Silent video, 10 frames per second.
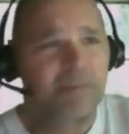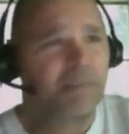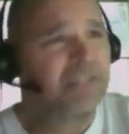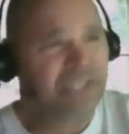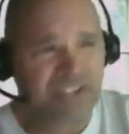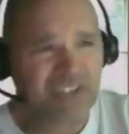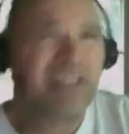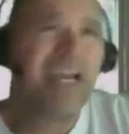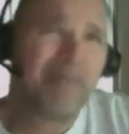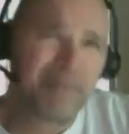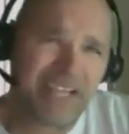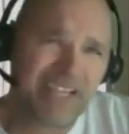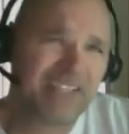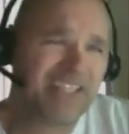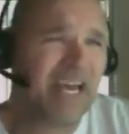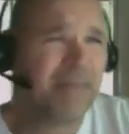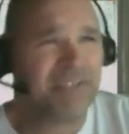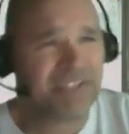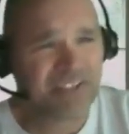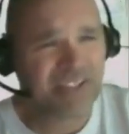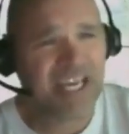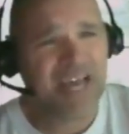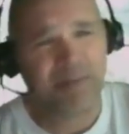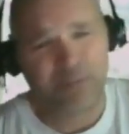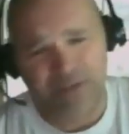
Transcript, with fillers: but this is going to happen, that's going to happen, this is going to happen,